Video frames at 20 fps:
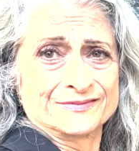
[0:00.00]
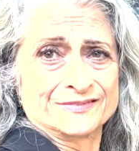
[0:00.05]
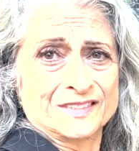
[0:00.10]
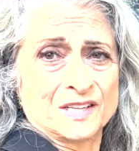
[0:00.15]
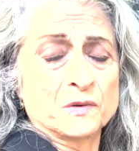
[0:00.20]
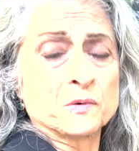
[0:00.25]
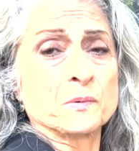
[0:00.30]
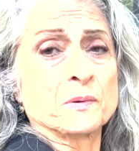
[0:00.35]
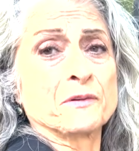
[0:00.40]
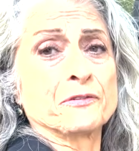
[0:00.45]
It
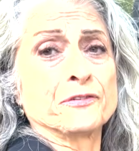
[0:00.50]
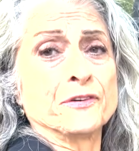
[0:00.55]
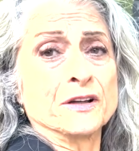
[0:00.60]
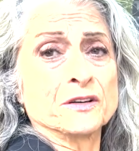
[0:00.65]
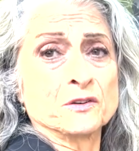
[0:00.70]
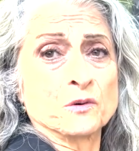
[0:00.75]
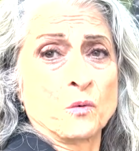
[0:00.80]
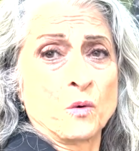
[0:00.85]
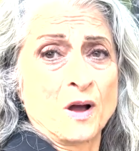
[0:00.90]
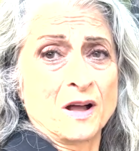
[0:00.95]
would be fun
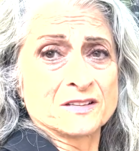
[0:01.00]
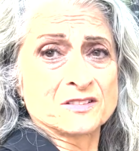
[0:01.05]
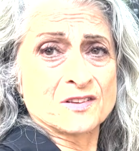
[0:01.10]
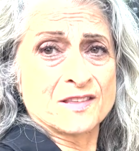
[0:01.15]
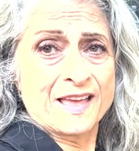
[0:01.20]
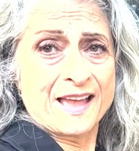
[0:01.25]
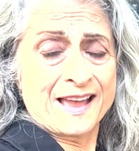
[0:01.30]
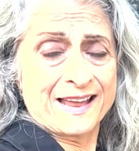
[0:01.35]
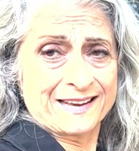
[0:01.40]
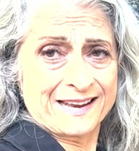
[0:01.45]
to watch
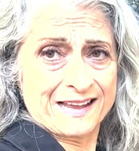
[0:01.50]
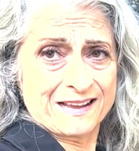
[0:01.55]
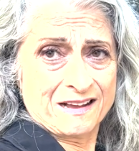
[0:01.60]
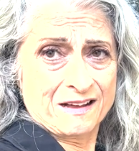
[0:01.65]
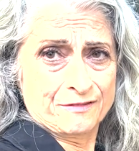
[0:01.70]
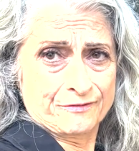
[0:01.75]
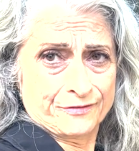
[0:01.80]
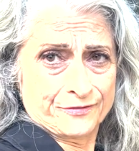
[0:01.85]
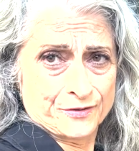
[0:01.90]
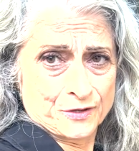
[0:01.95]
that
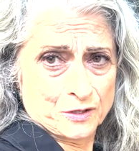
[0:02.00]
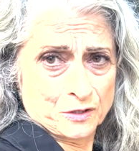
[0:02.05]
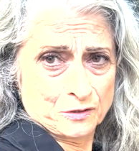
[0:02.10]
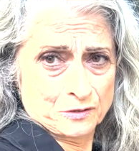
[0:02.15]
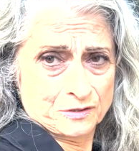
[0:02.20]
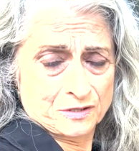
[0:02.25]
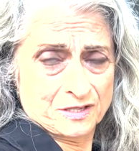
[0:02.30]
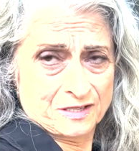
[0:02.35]
unfold